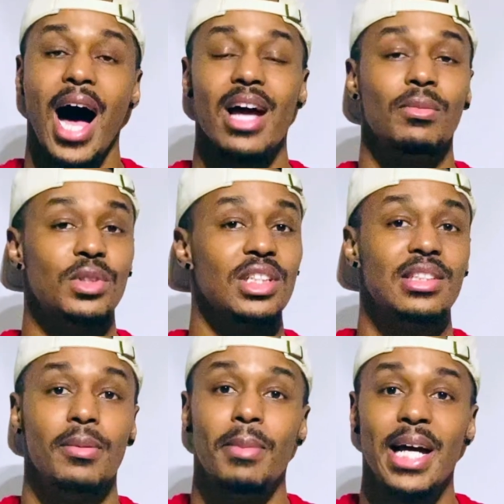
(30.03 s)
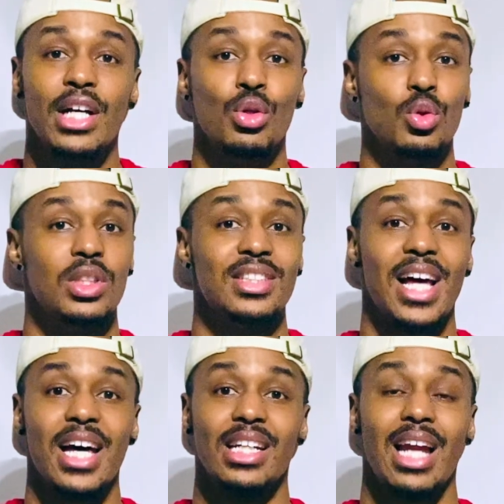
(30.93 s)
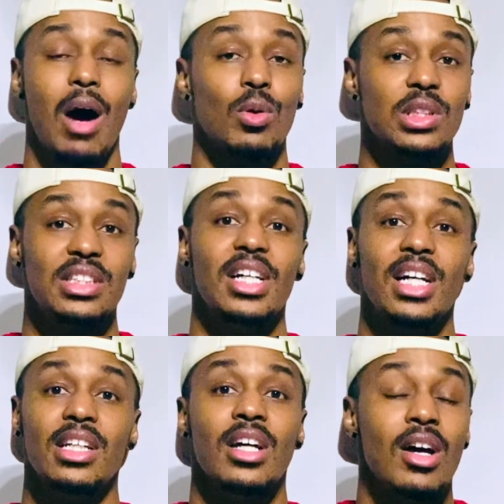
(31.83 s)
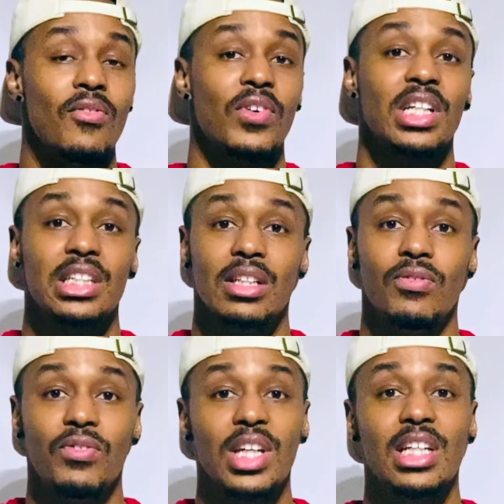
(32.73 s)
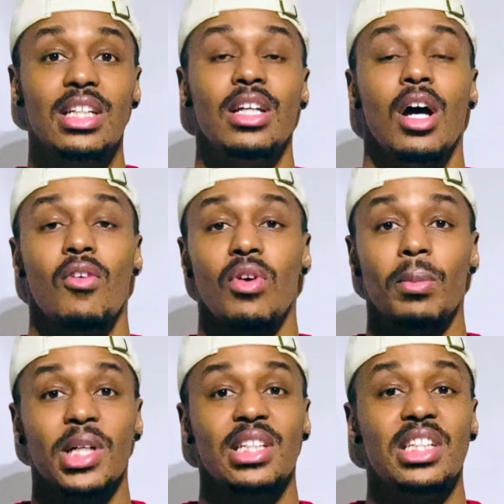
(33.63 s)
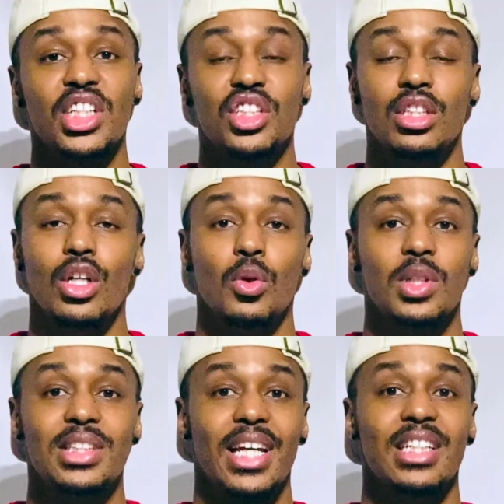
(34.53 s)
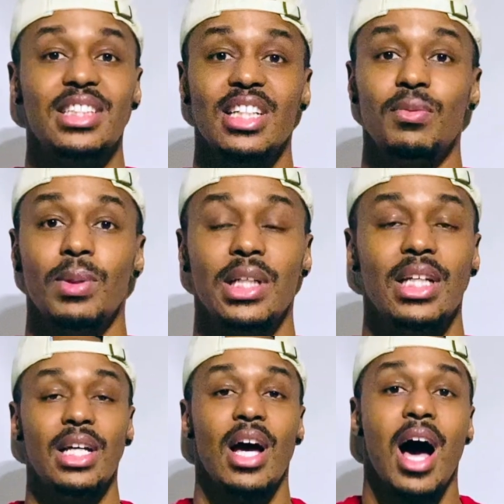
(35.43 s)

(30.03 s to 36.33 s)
I am just the man who decided I was done feeling defeated from a condition known as HSP.